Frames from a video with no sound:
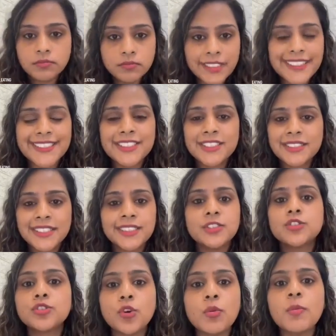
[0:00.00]

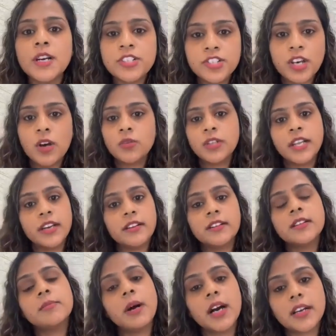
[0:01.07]
there's so much out there
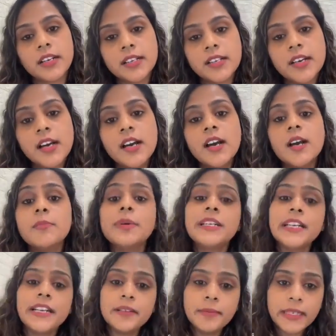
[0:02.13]
in the market. But
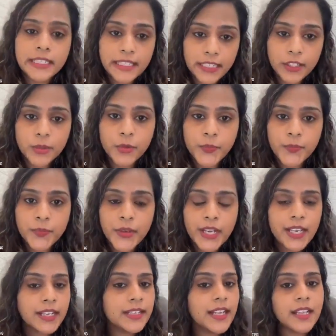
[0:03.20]
let me tell you,
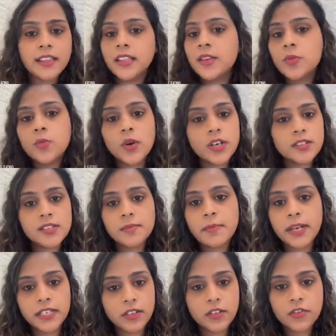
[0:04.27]
nothing works
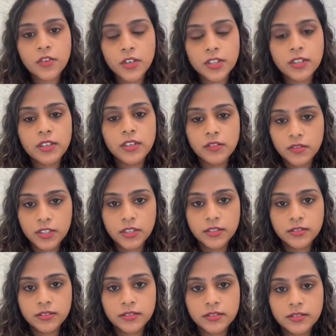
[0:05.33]
better for the liver
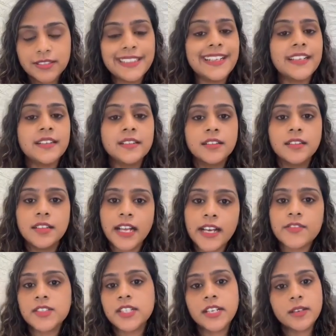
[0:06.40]
than
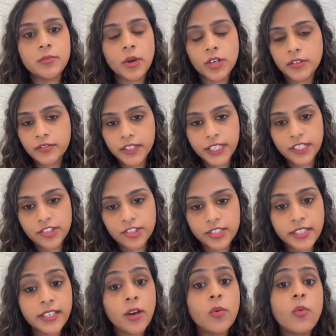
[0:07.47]
lifestyle
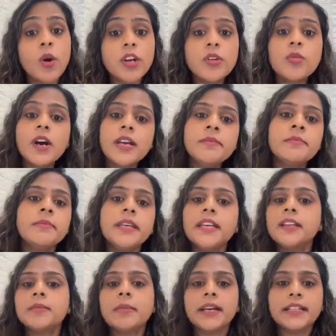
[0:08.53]
modifications. And now, what do I
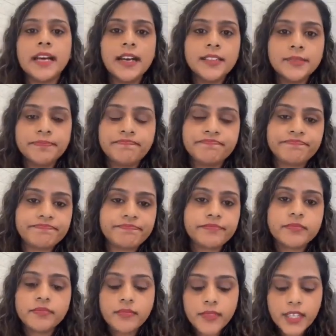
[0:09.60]
mean by that?
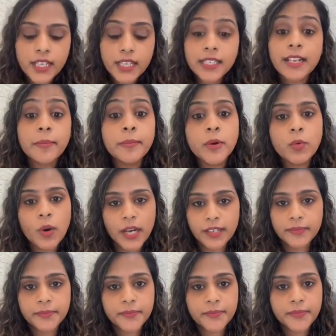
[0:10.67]
Number one,